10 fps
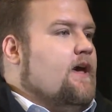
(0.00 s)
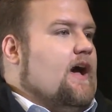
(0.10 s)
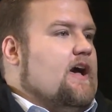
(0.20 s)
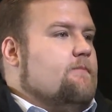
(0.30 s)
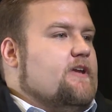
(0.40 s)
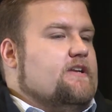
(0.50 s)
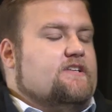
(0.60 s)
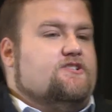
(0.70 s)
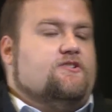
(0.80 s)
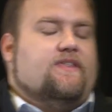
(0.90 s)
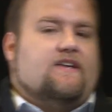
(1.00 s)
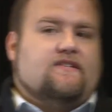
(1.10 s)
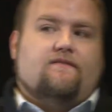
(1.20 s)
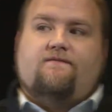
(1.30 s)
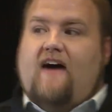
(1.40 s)
And in
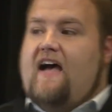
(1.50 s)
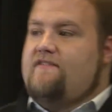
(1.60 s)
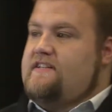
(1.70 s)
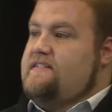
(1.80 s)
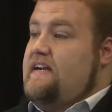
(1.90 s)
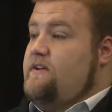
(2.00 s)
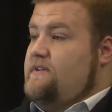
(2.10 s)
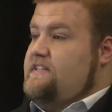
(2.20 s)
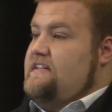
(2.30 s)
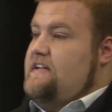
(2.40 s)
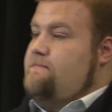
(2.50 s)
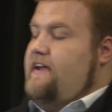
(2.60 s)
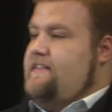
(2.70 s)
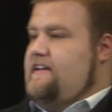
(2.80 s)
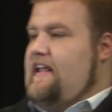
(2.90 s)
2005, a study was done
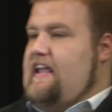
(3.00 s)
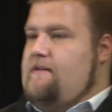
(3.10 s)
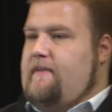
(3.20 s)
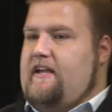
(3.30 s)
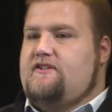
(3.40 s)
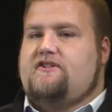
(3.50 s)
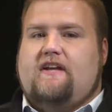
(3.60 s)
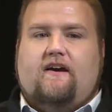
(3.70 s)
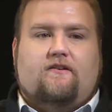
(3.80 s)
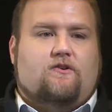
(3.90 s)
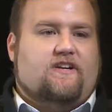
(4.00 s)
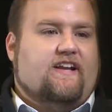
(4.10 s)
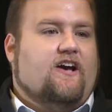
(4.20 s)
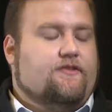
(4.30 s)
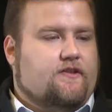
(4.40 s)
by then AMH, now Oregon
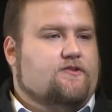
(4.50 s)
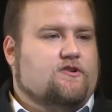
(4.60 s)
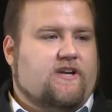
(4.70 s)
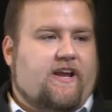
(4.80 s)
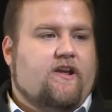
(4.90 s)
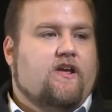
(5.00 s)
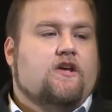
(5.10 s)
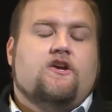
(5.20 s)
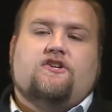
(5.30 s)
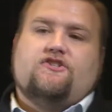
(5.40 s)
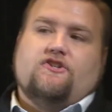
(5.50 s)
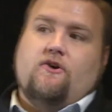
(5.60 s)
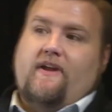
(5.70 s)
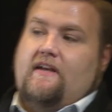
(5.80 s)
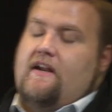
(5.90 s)
Health Authority,
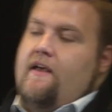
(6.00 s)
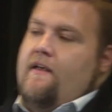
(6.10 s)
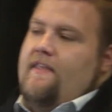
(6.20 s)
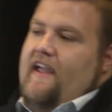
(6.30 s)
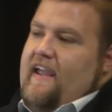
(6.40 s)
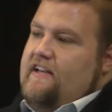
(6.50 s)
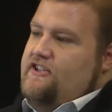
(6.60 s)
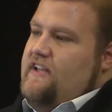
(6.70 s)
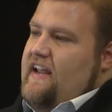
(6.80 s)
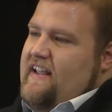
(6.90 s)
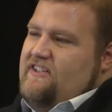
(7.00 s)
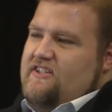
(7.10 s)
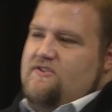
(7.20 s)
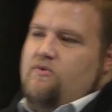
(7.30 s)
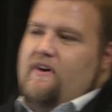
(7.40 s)
showing that at
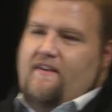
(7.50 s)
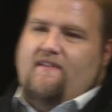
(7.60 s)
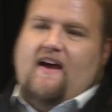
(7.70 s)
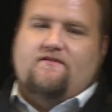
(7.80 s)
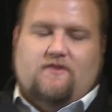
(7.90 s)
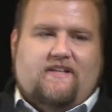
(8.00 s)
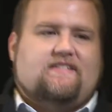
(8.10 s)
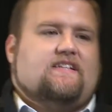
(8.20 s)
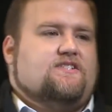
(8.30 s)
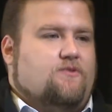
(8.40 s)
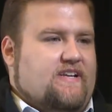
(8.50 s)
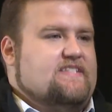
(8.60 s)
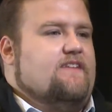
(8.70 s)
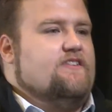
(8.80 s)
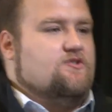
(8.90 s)
ages 25, 26,
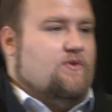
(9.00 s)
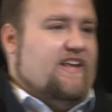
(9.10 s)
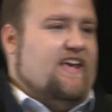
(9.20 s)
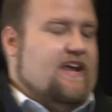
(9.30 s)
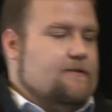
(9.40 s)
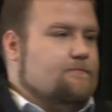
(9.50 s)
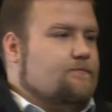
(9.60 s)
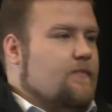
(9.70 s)
27, 28,